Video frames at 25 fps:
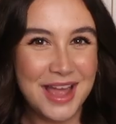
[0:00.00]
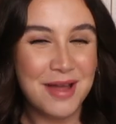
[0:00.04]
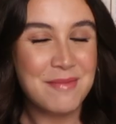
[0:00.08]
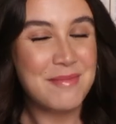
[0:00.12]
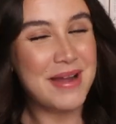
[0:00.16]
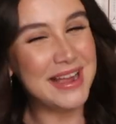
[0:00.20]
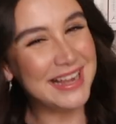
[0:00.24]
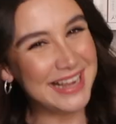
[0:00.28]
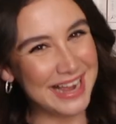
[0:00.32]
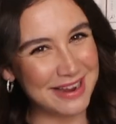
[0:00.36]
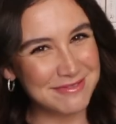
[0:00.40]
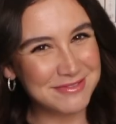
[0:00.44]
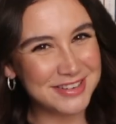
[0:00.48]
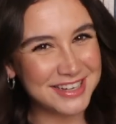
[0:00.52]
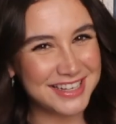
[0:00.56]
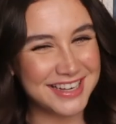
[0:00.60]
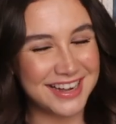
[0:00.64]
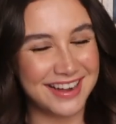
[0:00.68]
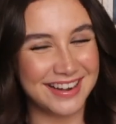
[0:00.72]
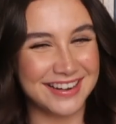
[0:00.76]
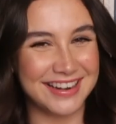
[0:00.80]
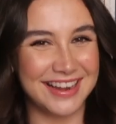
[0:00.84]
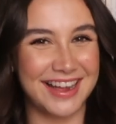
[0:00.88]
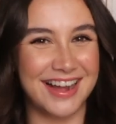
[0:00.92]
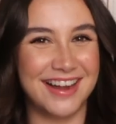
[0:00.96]
My camera
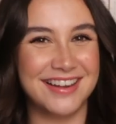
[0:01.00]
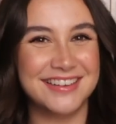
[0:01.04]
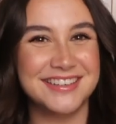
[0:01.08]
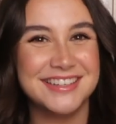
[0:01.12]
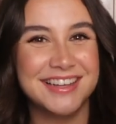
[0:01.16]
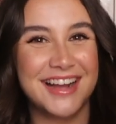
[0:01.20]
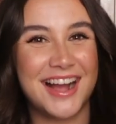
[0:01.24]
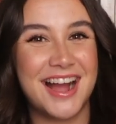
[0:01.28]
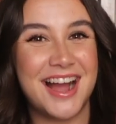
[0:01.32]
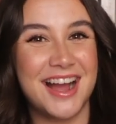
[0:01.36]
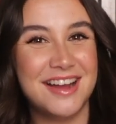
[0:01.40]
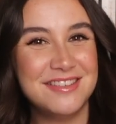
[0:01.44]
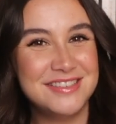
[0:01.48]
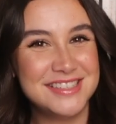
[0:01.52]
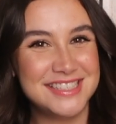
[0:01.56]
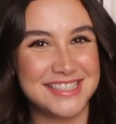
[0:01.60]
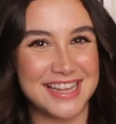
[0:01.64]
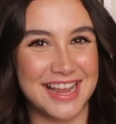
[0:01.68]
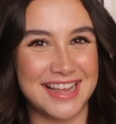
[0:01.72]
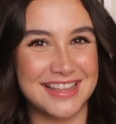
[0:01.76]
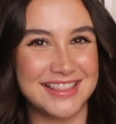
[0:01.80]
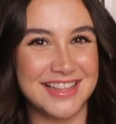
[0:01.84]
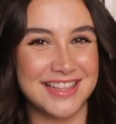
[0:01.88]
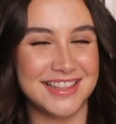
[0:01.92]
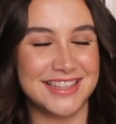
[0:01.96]
cut out. I was
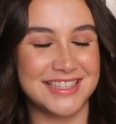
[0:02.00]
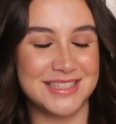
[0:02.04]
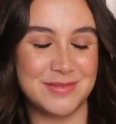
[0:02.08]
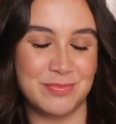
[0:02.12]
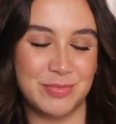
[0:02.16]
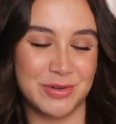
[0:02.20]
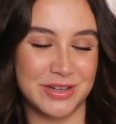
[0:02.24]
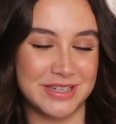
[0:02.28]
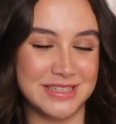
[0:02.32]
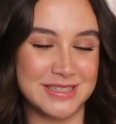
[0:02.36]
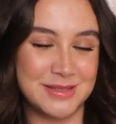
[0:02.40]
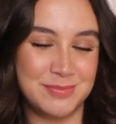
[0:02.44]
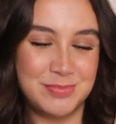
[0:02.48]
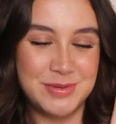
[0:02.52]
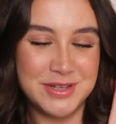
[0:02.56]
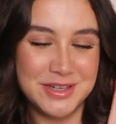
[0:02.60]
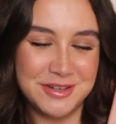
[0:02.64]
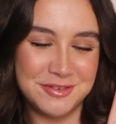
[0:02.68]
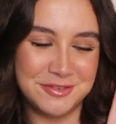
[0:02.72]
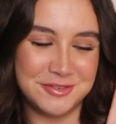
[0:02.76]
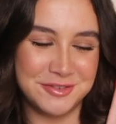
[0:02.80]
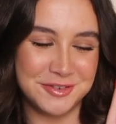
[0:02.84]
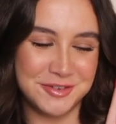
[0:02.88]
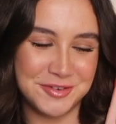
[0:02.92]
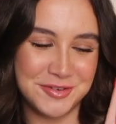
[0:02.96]
saying that this book is
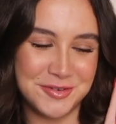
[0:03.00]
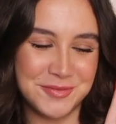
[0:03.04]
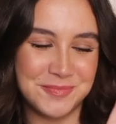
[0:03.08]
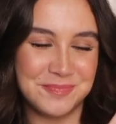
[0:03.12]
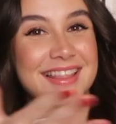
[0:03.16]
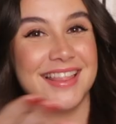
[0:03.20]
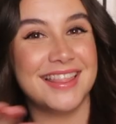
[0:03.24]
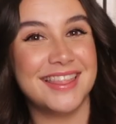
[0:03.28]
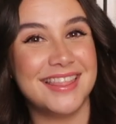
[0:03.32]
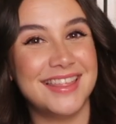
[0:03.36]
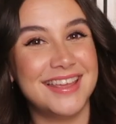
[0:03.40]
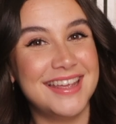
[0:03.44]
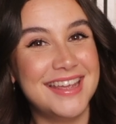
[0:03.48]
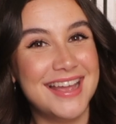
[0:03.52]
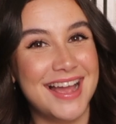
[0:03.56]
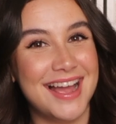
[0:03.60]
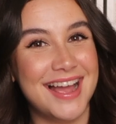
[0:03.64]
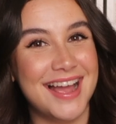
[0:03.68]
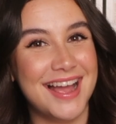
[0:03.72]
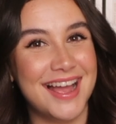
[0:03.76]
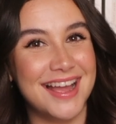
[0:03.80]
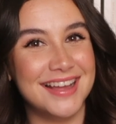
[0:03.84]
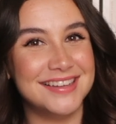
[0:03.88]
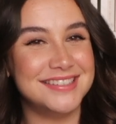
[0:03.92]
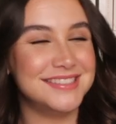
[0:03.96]
beautiful. The
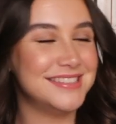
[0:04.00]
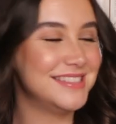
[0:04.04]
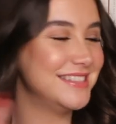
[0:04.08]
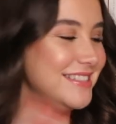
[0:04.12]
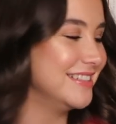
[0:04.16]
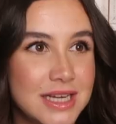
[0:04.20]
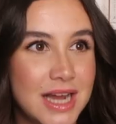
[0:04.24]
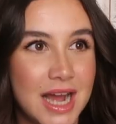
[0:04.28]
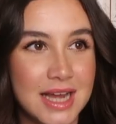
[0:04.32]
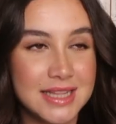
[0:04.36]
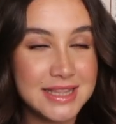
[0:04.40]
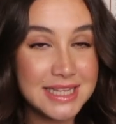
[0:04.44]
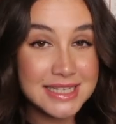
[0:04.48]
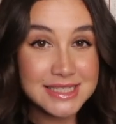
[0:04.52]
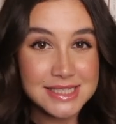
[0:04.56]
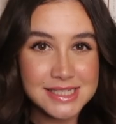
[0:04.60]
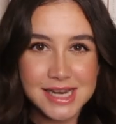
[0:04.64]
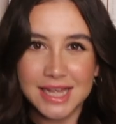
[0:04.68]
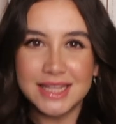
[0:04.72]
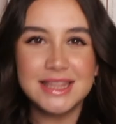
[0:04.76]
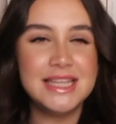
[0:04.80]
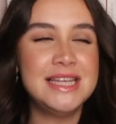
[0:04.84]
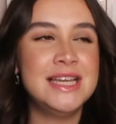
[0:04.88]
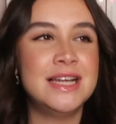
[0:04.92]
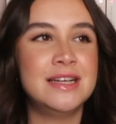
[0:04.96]
end. There's
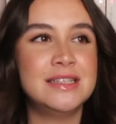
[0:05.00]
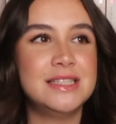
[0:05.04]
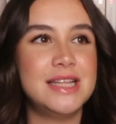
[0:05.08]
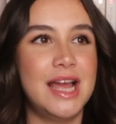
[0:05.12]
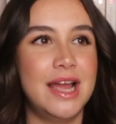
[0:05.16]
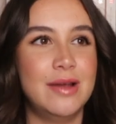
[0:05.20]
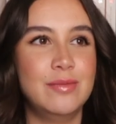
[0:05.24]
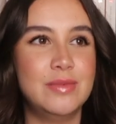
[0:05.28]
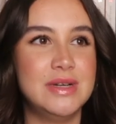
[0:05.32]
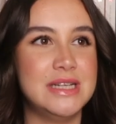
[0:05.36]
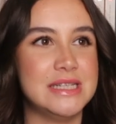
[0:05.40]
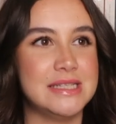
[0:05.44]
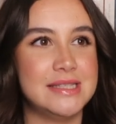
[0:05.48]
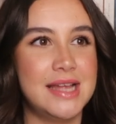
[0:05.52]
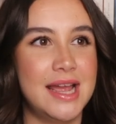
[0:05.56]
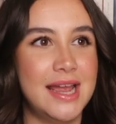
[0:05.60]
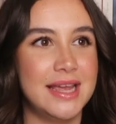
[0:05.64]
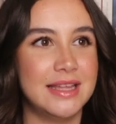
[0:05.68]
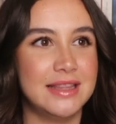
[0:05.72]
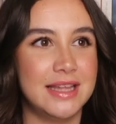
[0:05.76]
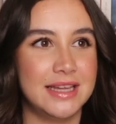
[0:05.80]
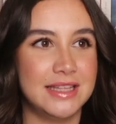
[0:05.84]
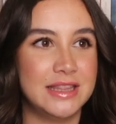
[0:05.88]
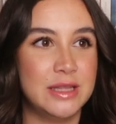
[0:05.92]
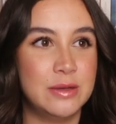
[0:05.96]
nothing else I want to
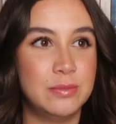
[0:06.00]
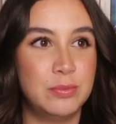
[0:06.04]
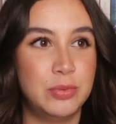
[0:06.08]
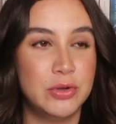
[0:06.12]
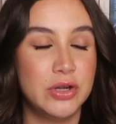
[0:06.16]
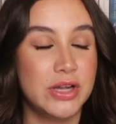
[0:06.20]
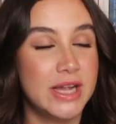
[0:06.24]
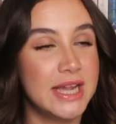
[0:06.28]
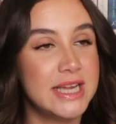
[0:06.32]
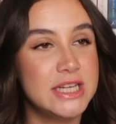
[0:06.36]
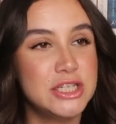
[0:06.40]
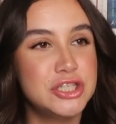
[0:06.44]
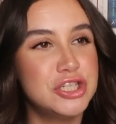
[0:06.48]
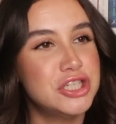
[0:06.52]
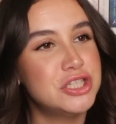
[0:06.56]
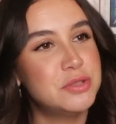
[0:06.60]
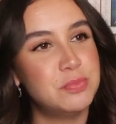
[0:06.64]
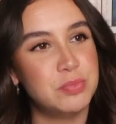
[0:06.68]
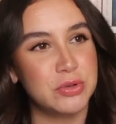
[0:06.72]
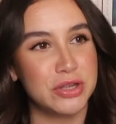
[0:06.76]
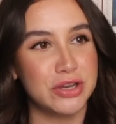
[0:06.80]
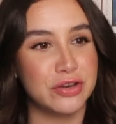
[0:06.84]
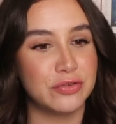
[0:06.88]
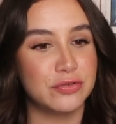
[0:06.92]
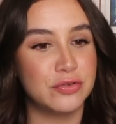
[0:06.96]
say. Like, the book is just
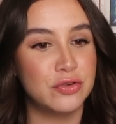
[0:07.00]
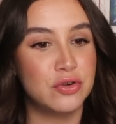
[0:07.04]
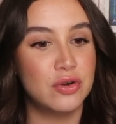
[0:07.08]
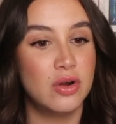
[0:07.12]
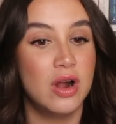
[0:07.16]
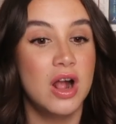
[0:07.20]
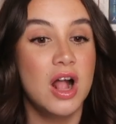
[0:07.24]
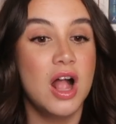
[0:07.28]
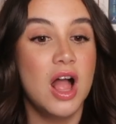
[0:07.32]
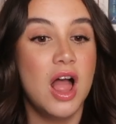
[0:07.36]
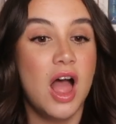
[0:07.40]
beautiful.